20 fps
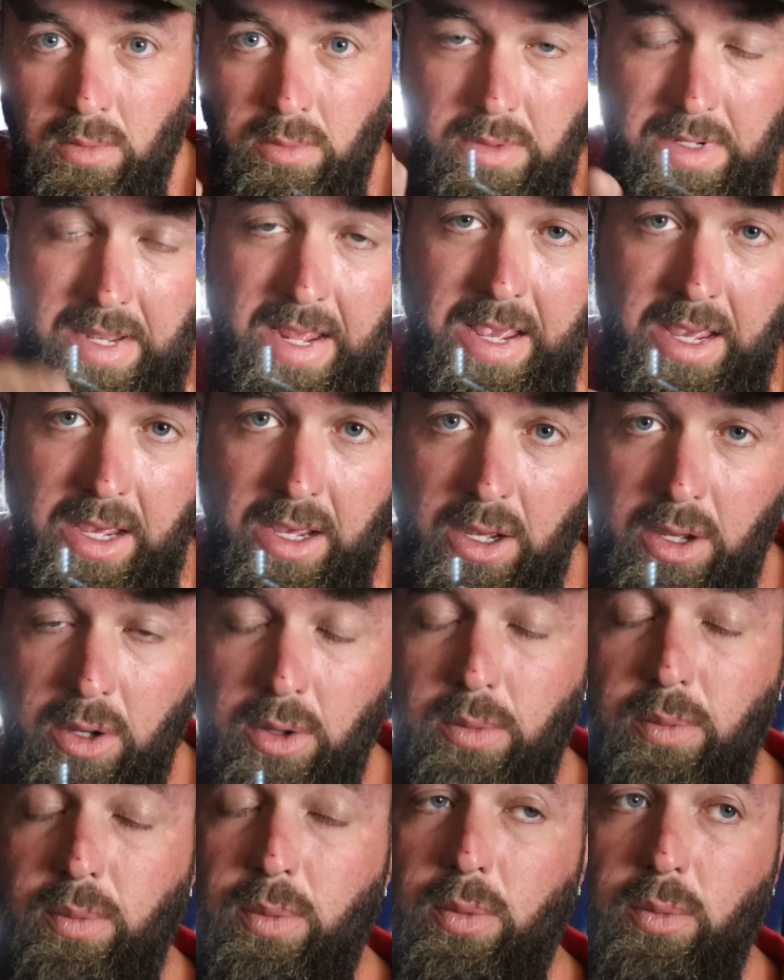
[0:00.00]

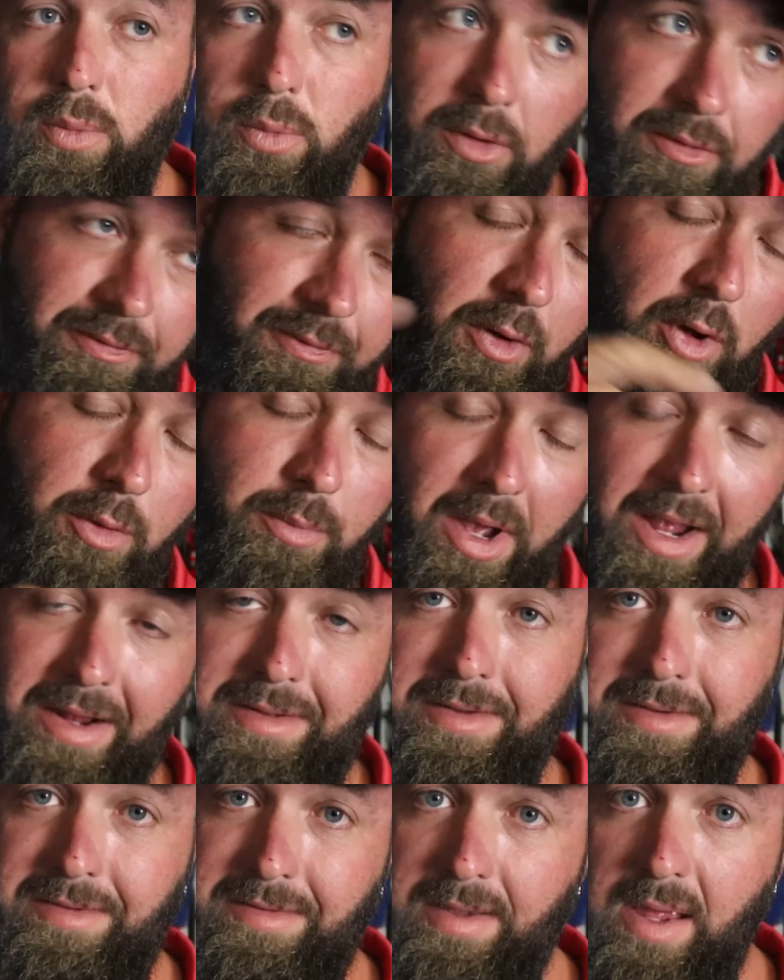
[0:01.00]
Now refer
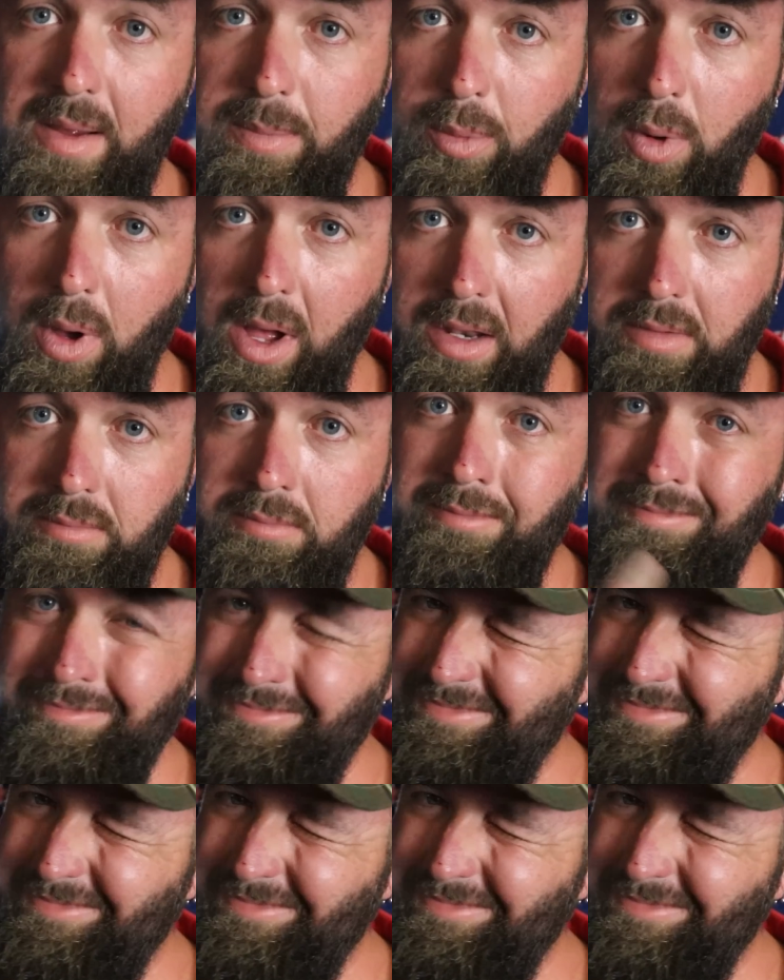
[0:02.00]
back to step one.